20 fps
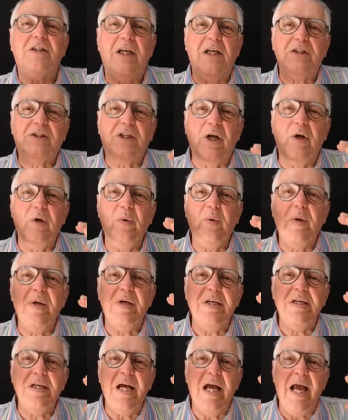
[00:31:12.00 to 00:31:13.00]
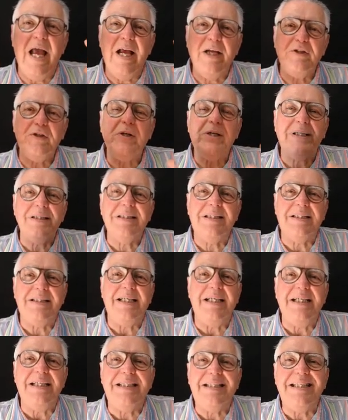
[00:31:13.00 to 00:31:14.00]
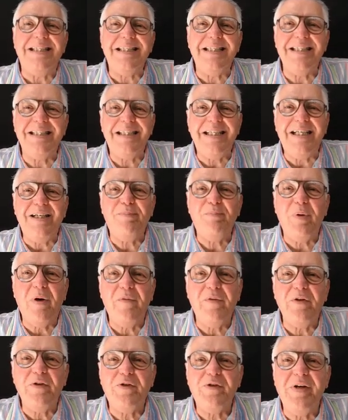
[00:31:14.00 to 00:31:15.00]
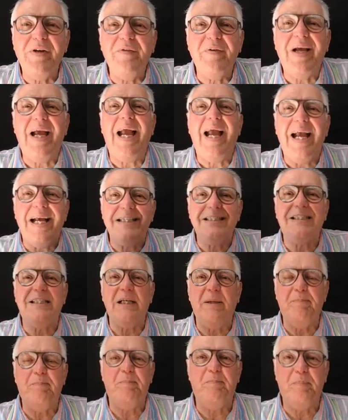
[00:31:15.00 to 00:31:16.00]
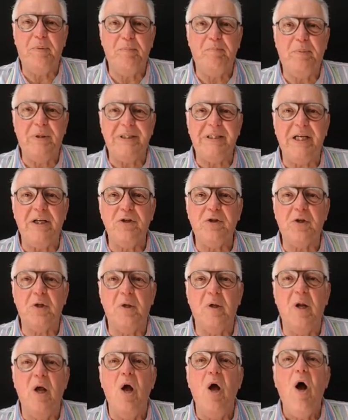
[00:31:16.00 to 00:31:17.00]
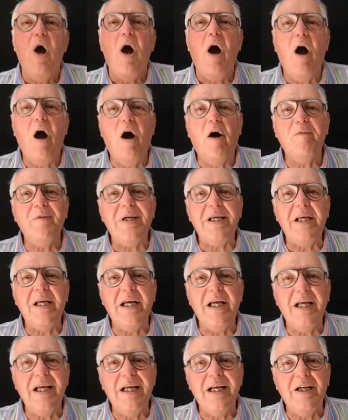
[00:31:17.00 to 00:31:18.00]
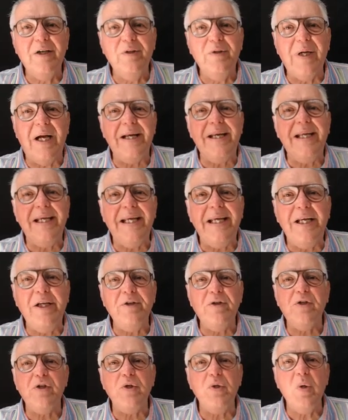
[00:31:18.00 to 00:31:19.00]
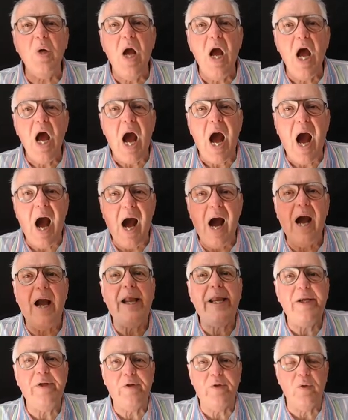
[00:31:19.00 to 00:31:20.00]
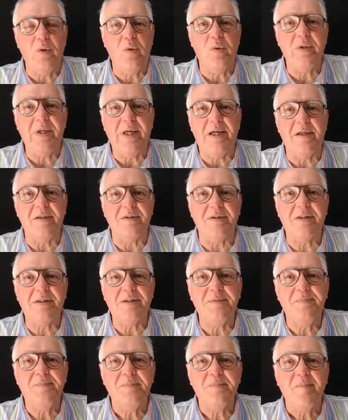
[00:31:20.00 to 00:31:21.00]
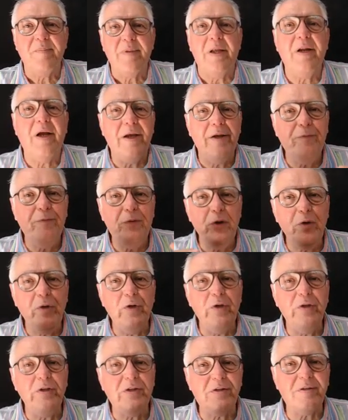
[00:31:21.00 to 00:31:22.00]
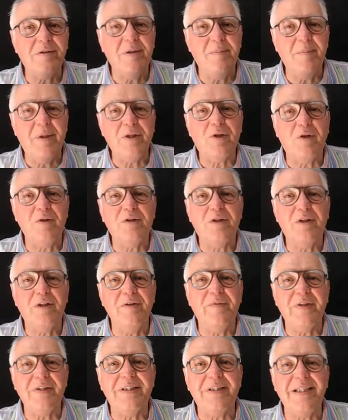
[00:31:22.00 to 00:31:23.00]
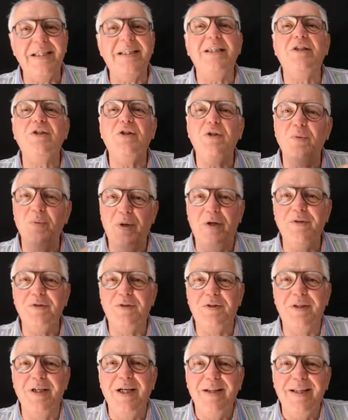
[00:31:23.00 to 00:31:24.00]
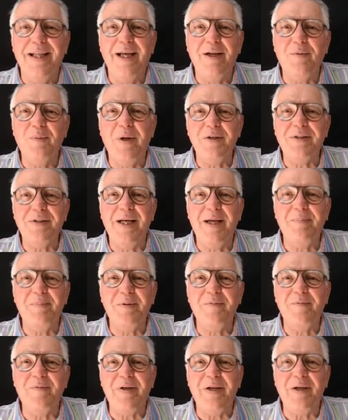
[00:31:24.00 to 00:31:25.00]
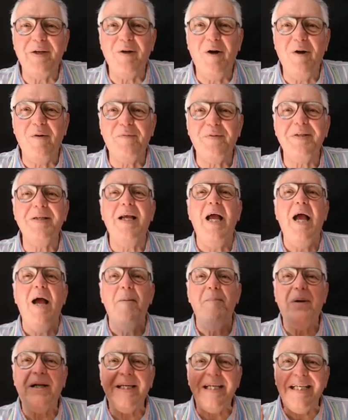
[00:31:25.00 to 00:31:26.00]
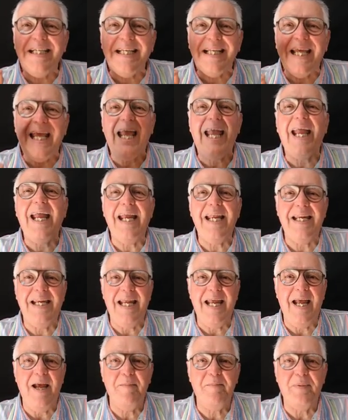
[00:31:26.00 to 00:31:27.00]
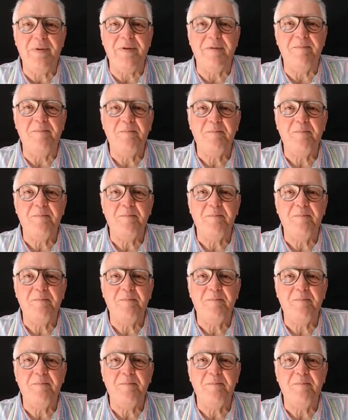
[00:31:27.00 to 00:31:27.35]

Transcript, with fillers: So as you can see, the, the Profit Retriever has the p potential of running into high drawdowns. Now, if you use the most conservative settings, you won't, that won't happen very often, but it can happen.